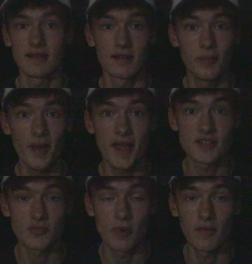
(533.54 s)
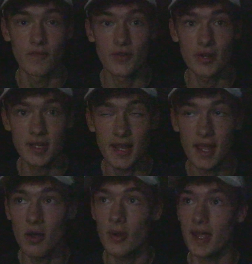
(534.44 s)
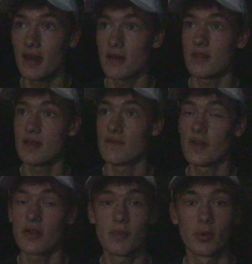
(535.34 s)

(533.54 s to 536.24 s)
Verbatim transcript: a little past twelve thirty now, and the very